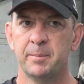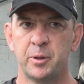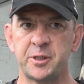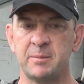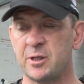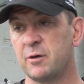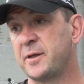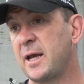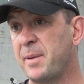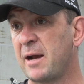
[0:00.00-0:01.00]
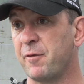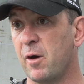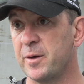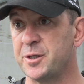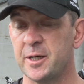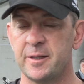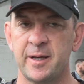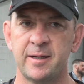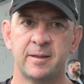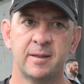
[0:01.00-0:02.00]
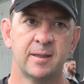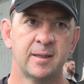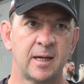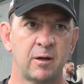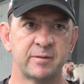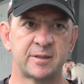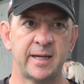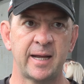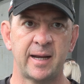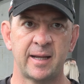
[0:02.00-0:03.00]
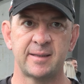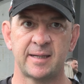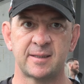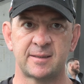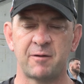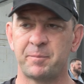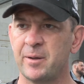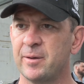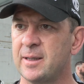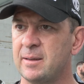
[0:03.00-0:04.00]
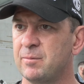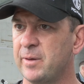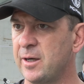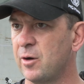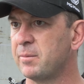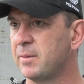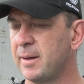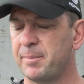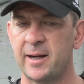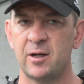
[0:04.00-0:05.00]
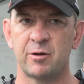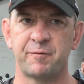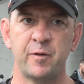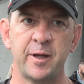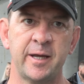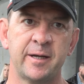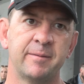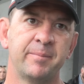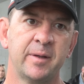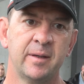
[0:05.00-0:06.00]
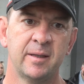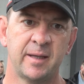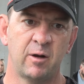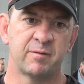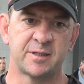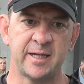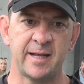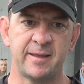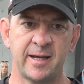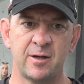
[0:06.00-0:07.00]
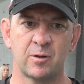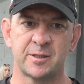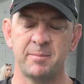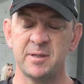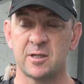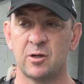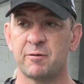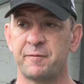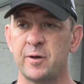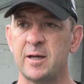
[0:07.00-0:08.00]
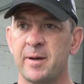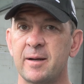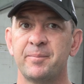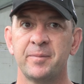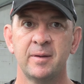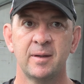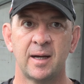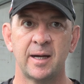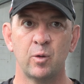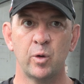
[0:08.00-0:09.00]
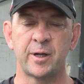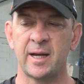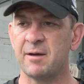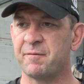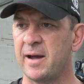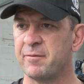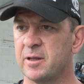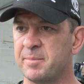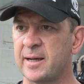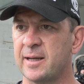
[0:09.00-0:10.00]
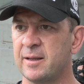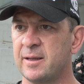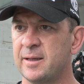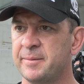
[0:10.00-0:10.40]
pushed himself to get back for Origin, and then uh, obviously had, had, that's a tough period when you're not played a lot of footy, and then obviously he had the head knock. So he missed a lot of footy, but uh, the work in our favour at the back end of the year.